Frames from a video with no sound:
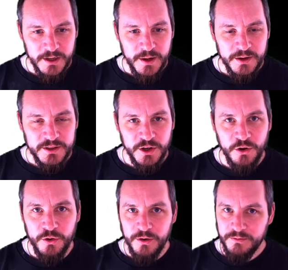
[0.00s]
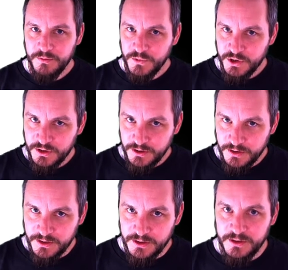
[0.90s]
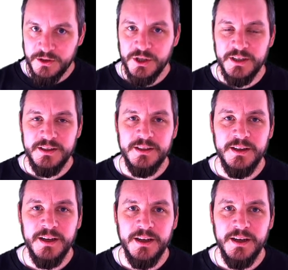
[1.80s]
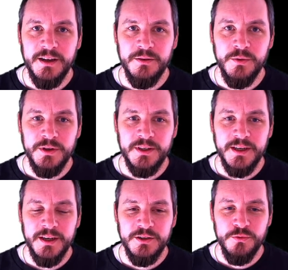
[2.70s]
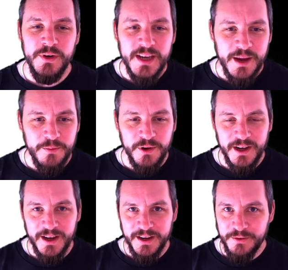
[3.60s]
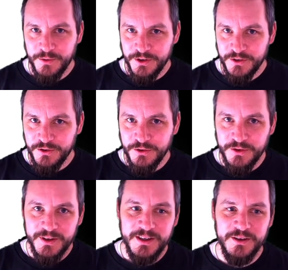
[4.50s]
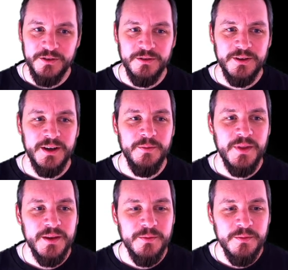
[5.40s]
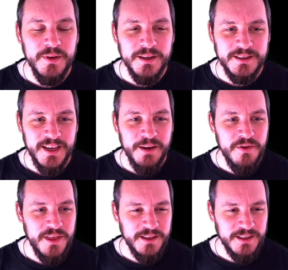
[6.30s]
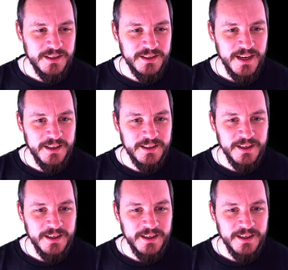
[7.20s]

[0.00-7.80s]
So just to recap, what I want to say with this is that